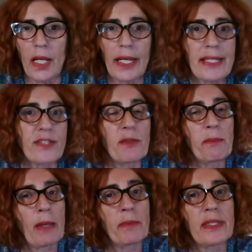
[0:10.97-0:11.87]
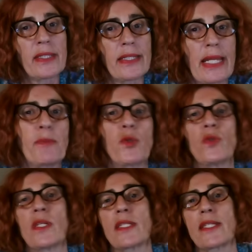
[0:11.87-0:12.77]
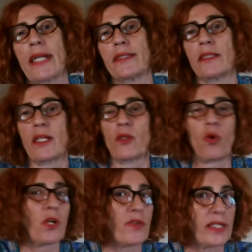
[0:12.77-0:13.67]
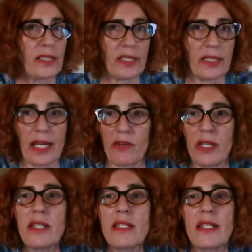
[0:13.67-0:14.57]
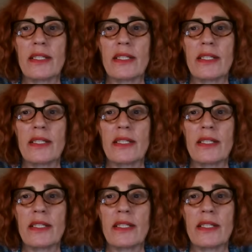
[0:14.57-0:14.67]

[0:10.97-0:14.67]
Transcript: Let's remember that Neptune and Saturn are already in Aries,